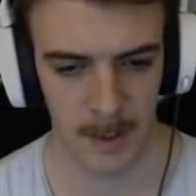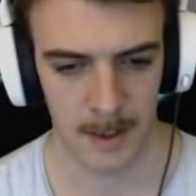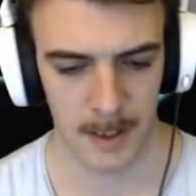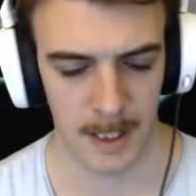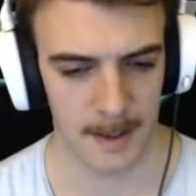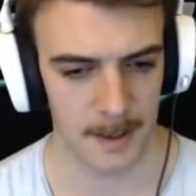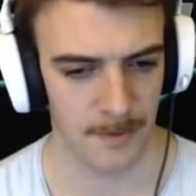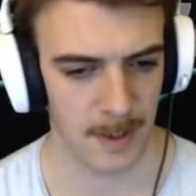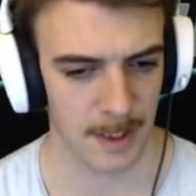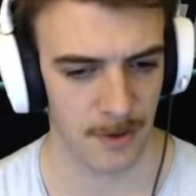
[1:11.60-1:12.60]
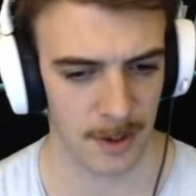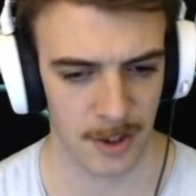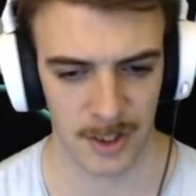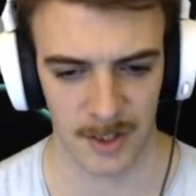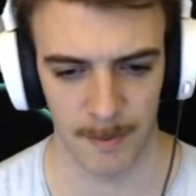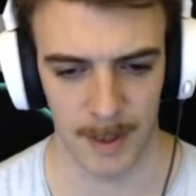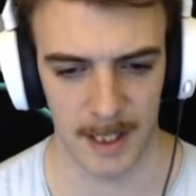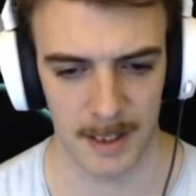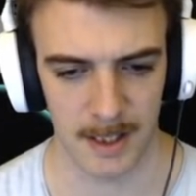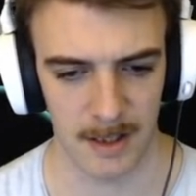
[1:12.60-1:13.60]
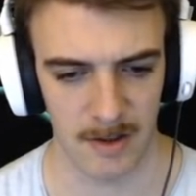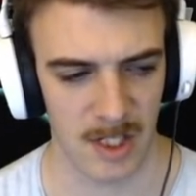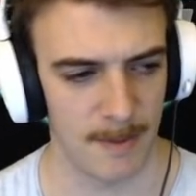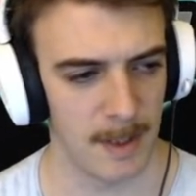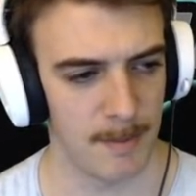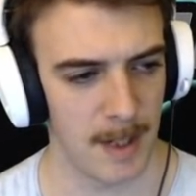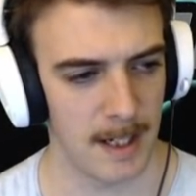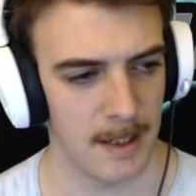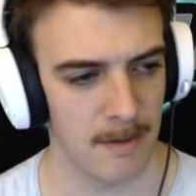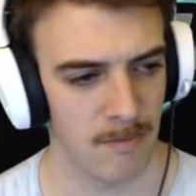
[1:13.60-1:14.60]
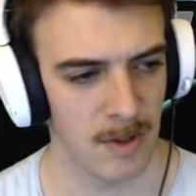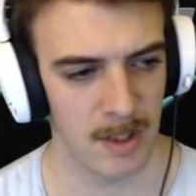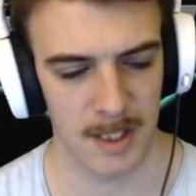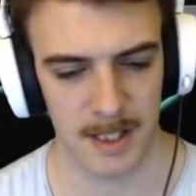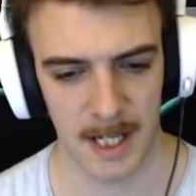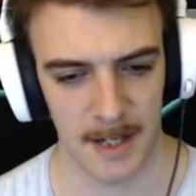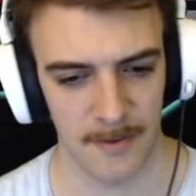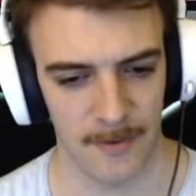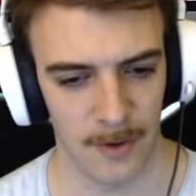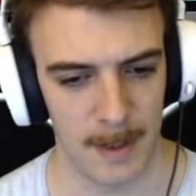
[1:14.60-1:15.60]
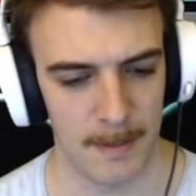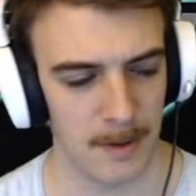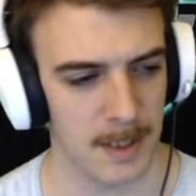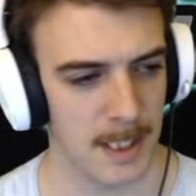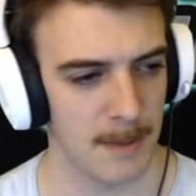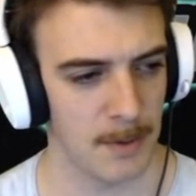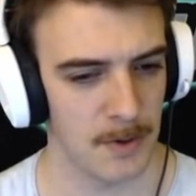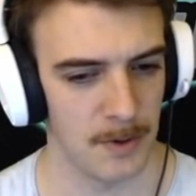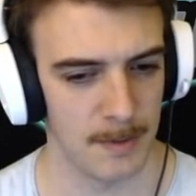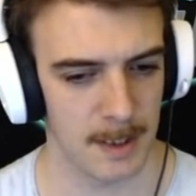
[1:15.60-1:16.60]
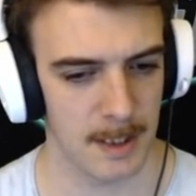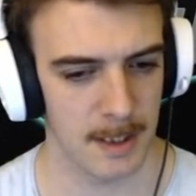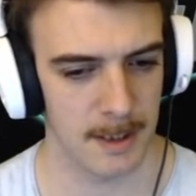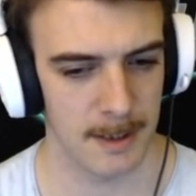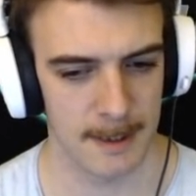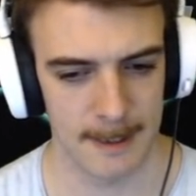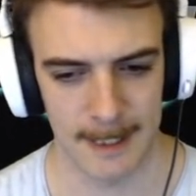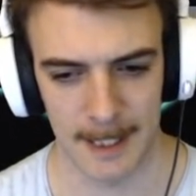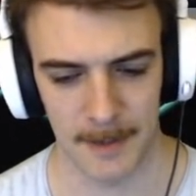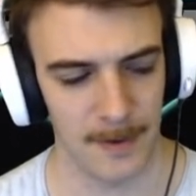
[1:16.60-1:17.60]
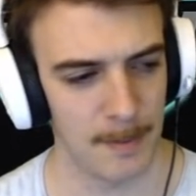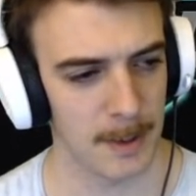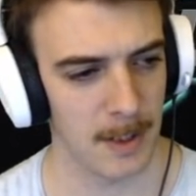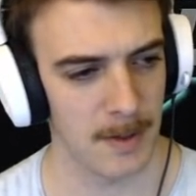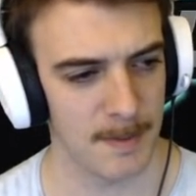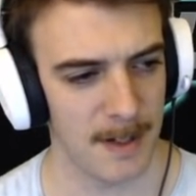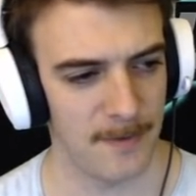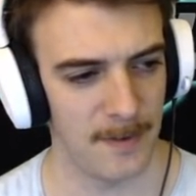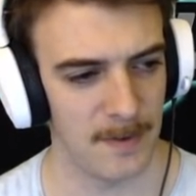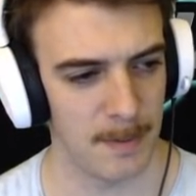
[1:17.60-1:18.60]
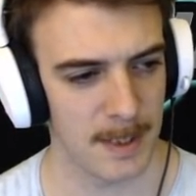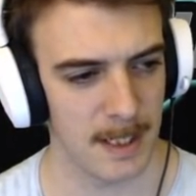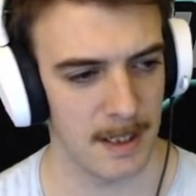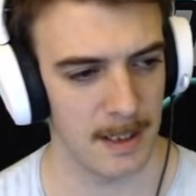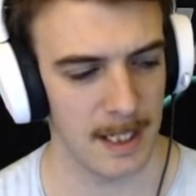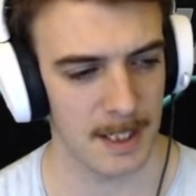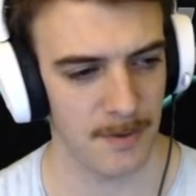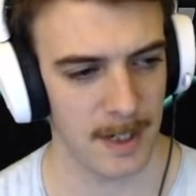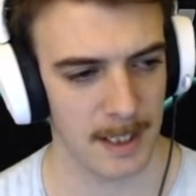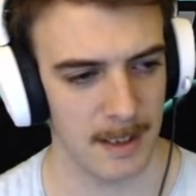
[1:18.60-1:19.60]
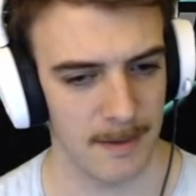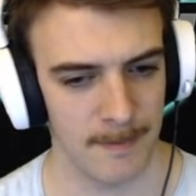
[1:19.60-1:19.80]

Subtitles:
So how do these rake structures compare to similar buy-in standard format multi-table tournaments? The flip and go is about 50% less rake.